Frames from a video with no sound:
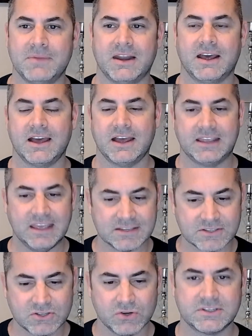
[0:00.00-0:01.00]
and I get
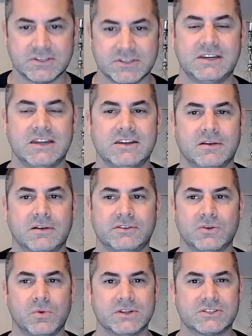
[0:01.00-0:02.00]
so sucked
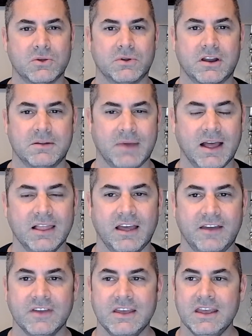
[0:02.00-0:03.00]
into what's going on in my
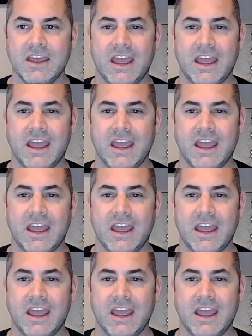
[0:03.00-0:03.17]
life,